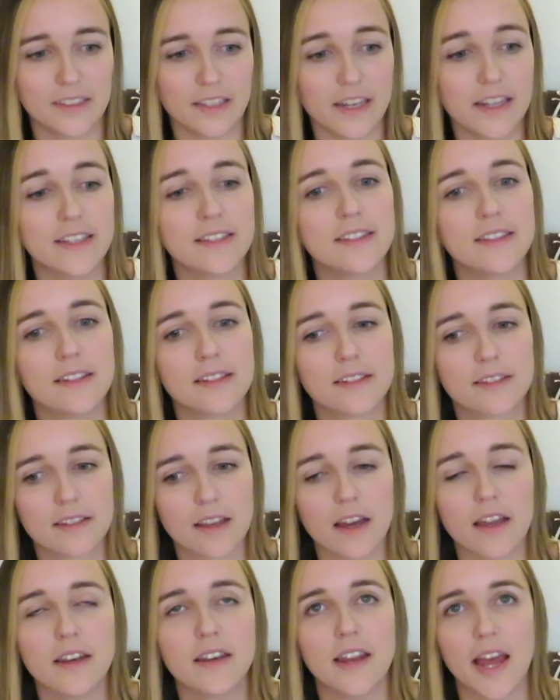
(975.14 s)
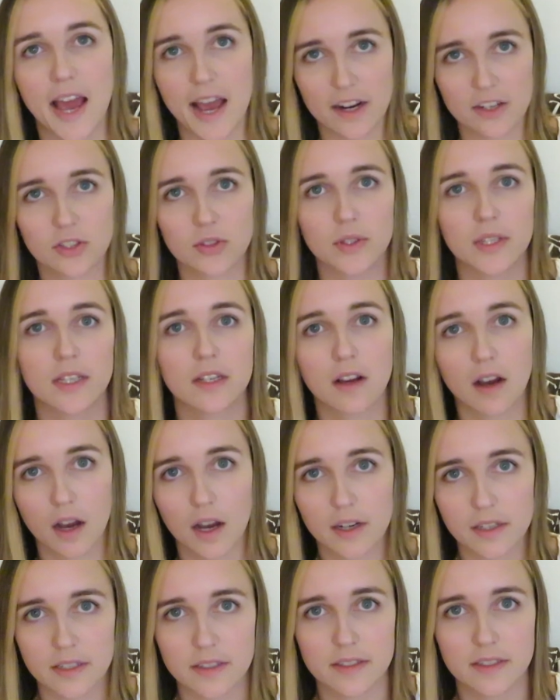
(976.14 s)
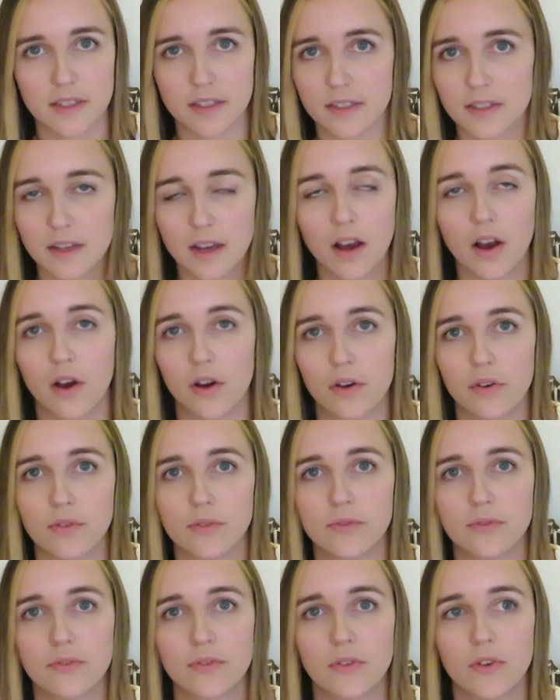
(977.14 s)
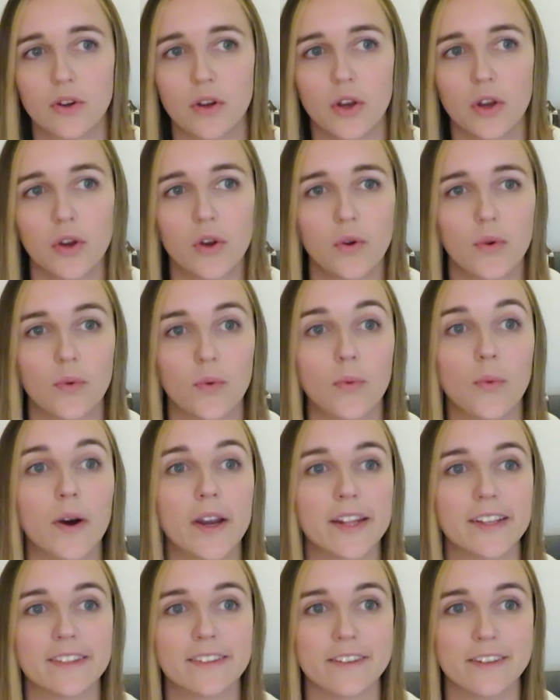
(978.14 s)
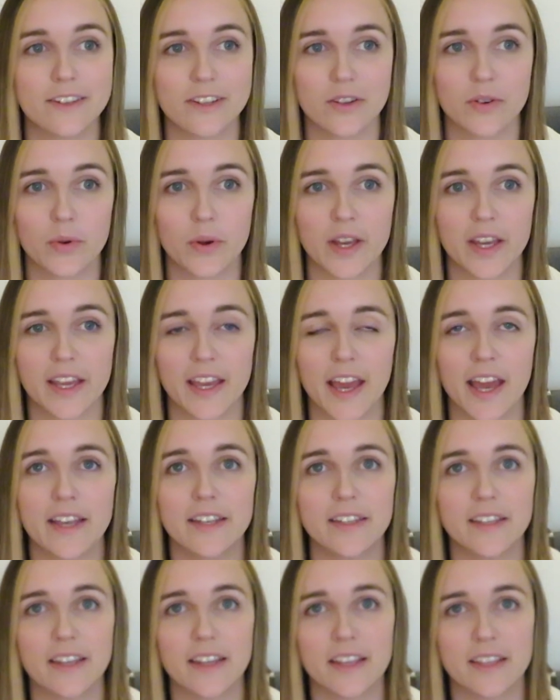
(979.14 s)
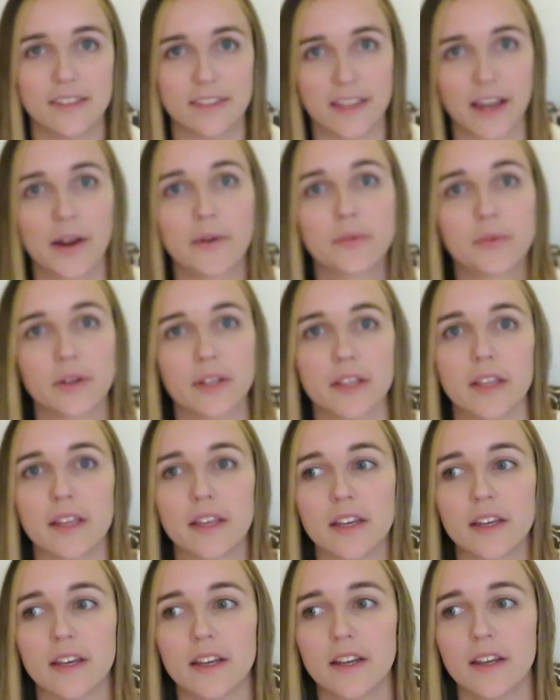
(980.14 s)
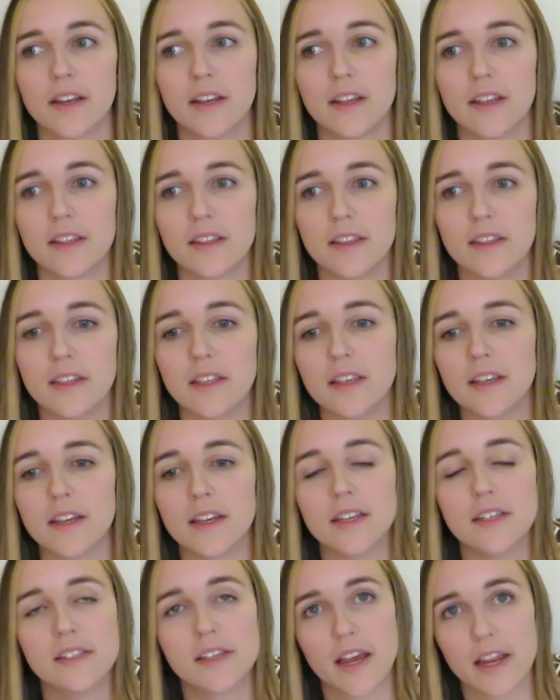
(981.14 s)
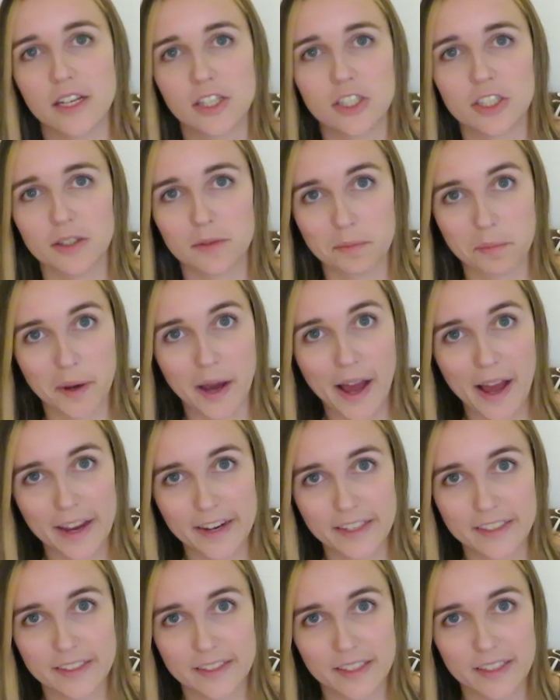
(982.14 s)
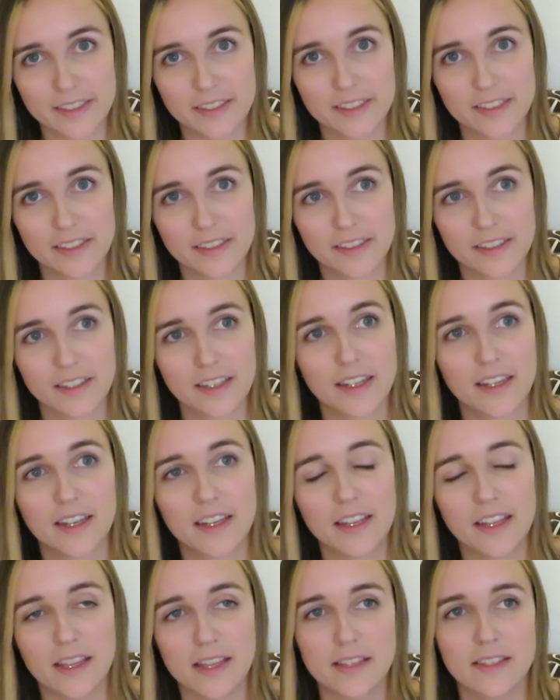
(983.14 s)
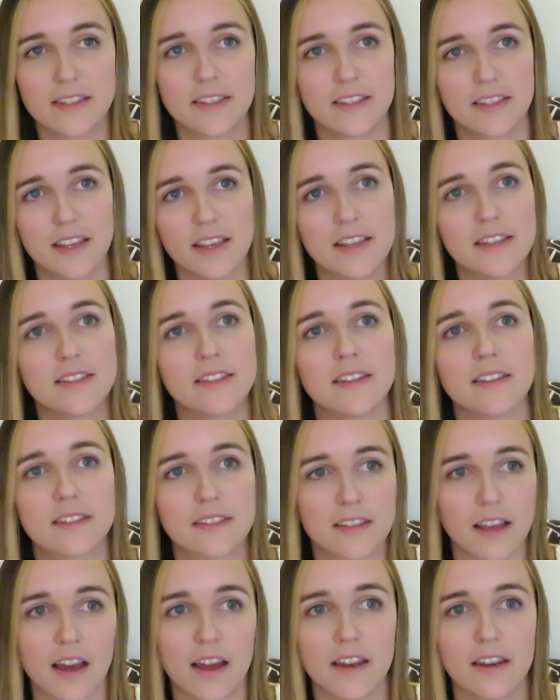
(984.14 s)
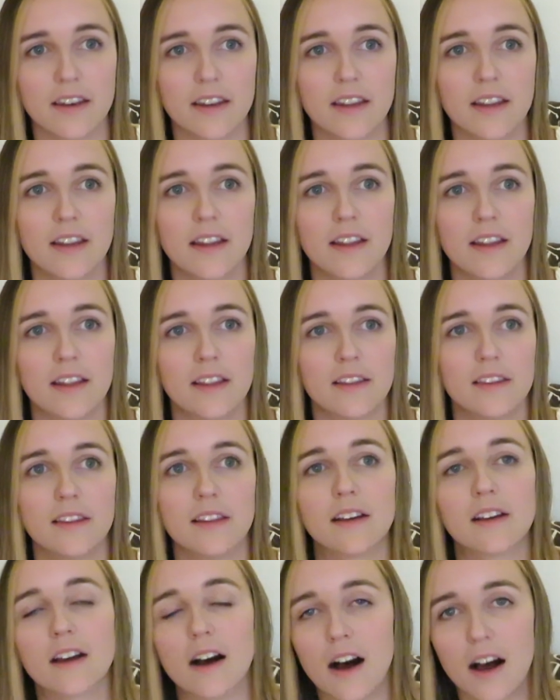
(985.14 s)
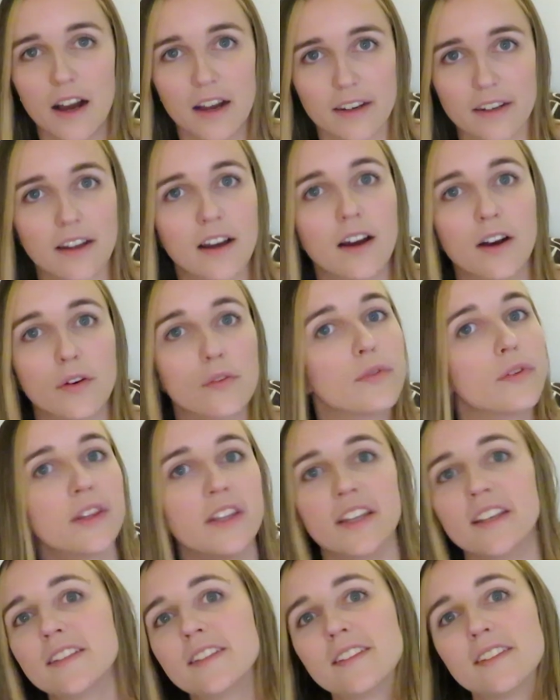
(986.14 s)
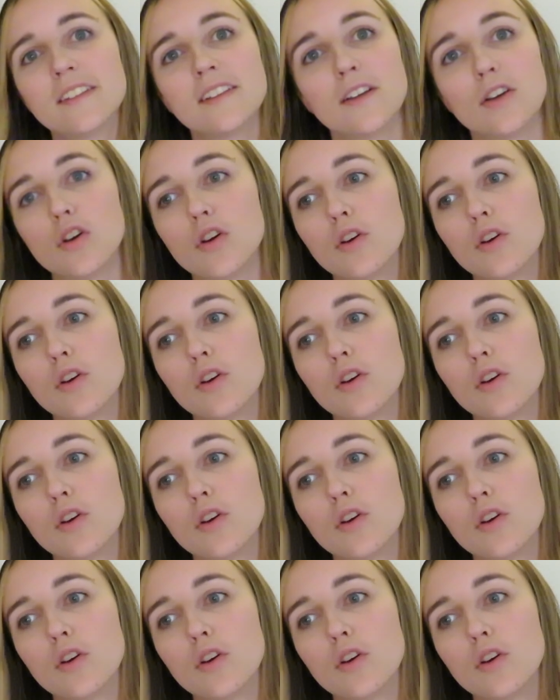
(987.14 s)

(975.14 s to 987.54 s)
is the sun actually cognizant of what it's doing? And is that really the intention behind it? Is the sun the god of this